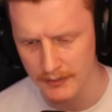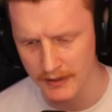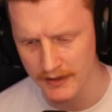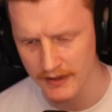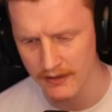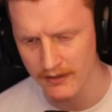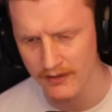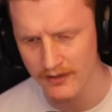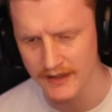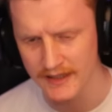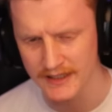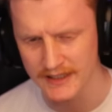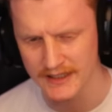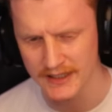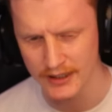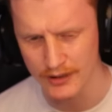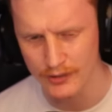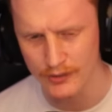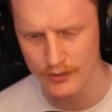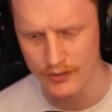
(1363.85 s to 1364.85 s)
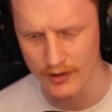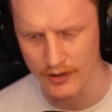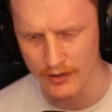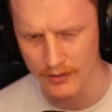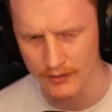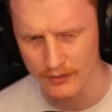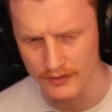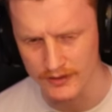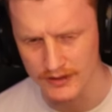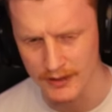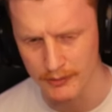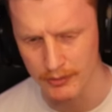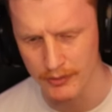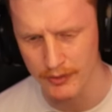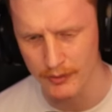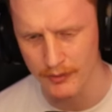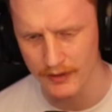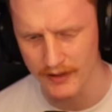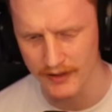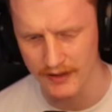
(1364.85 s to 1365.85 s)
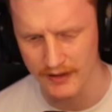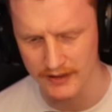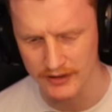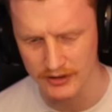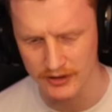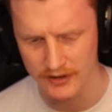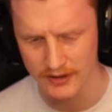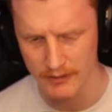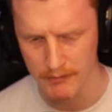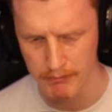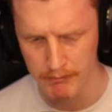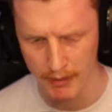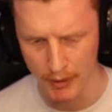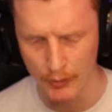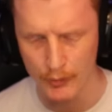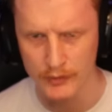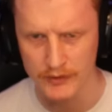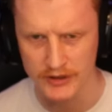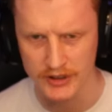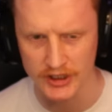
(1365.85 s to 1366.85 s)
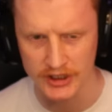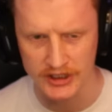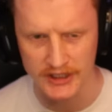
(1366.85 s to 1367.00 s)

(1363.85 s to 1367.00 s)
but I don't like it too cold to the point where you literally your bones are